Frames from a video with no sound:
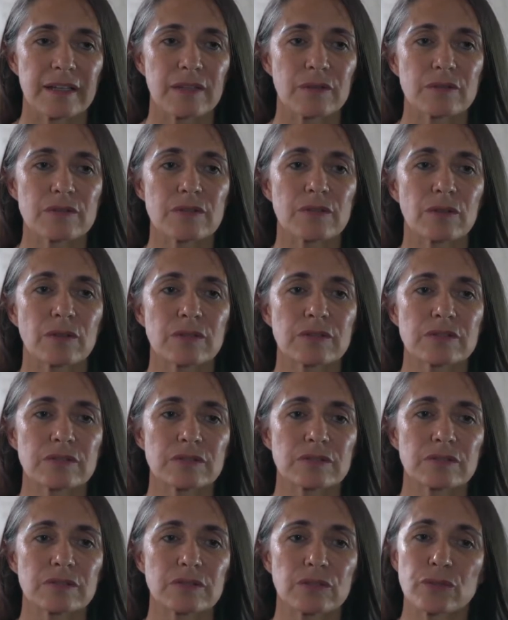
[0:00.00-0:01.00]
he was going
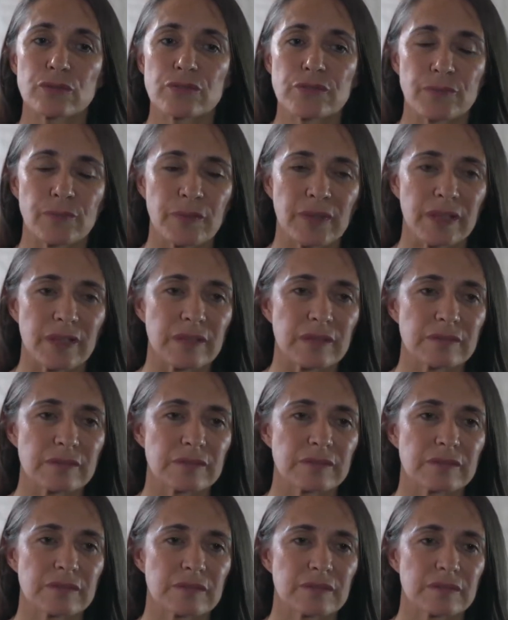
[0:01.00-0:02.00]
to use me
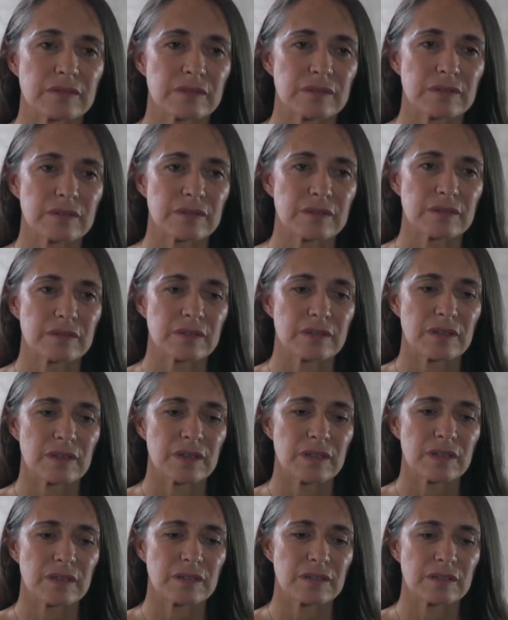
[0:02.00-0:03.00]

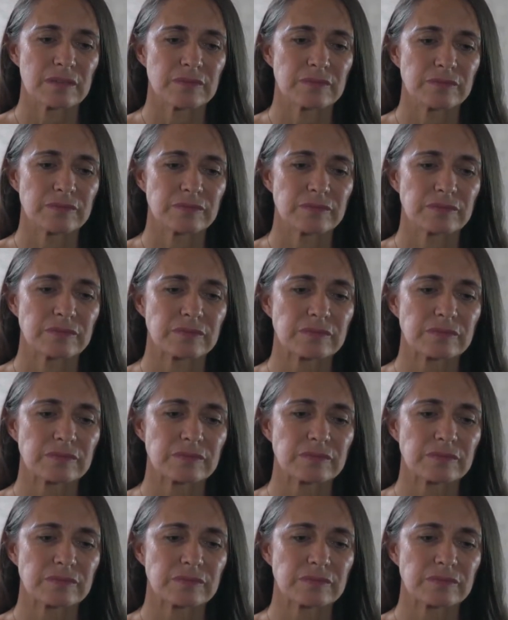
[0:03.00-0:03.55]
um,